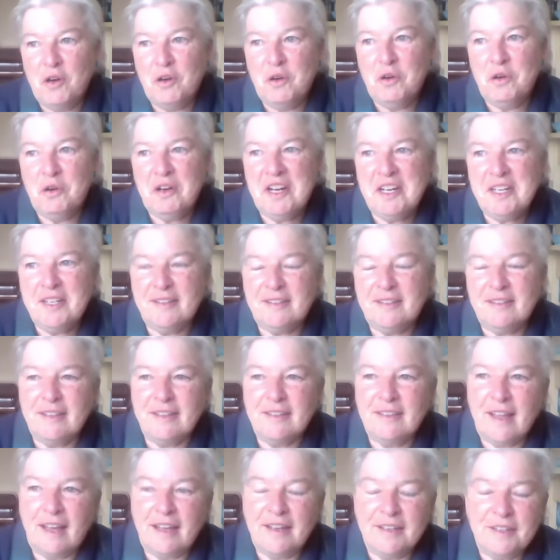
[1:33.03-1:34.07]
or
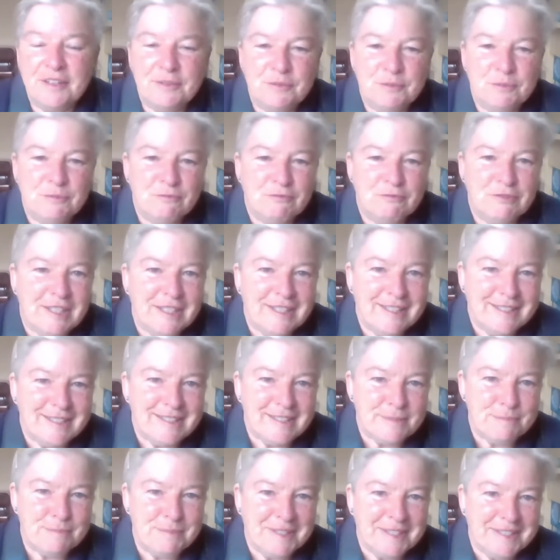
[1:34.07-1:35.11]
anything that really
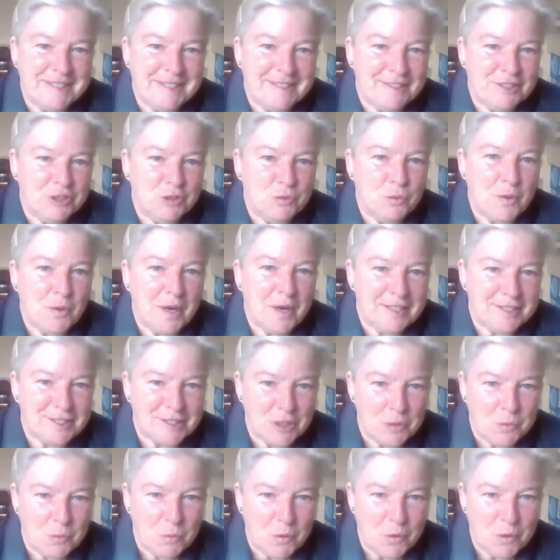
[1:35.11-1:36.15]
is meaning you're
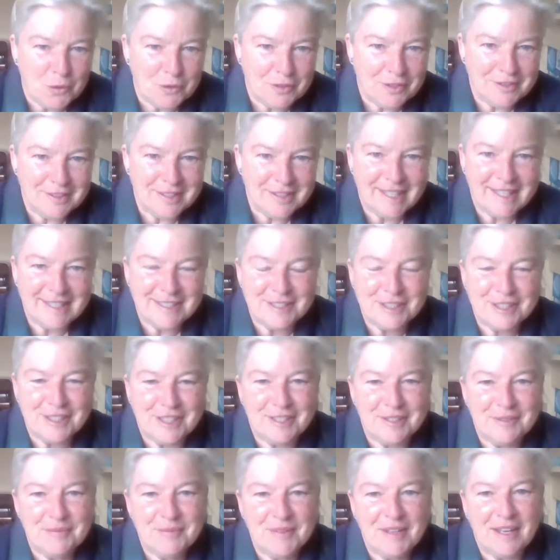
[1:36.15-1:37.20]
waging war on nature.